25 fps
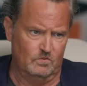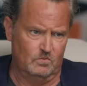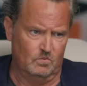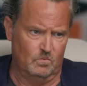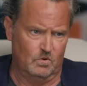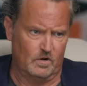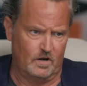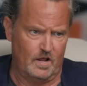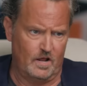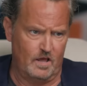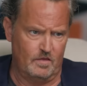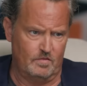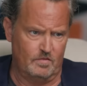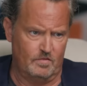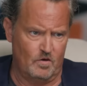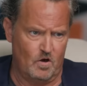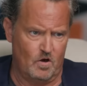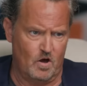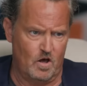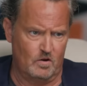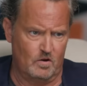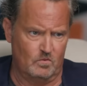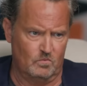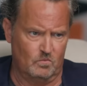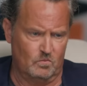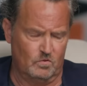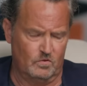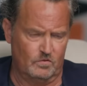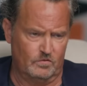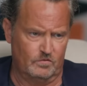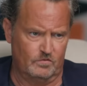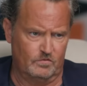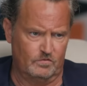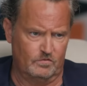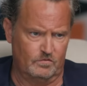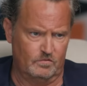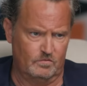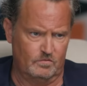what I thought
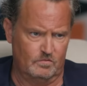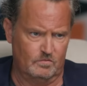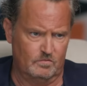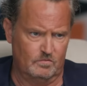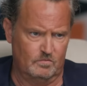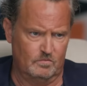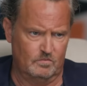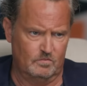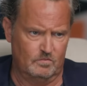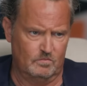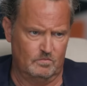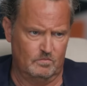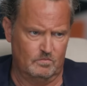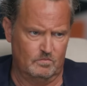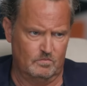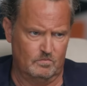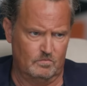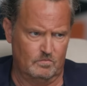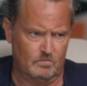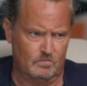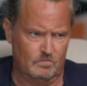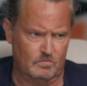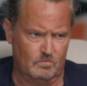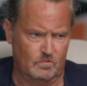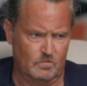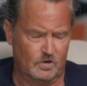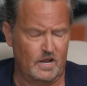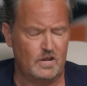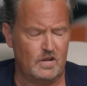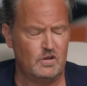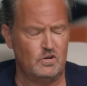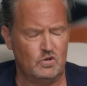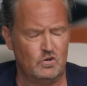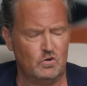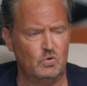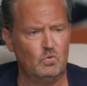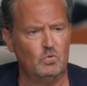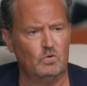was, what I
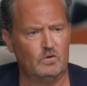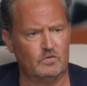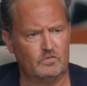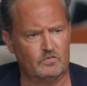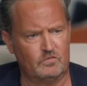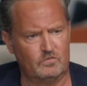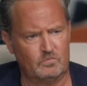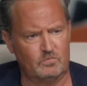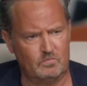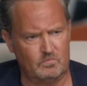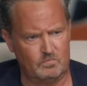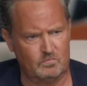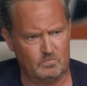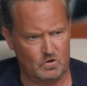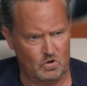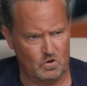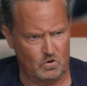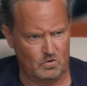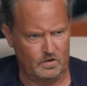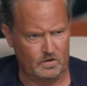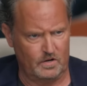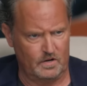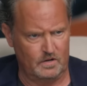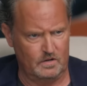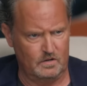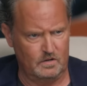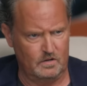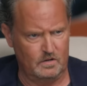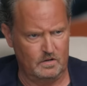knew was broken.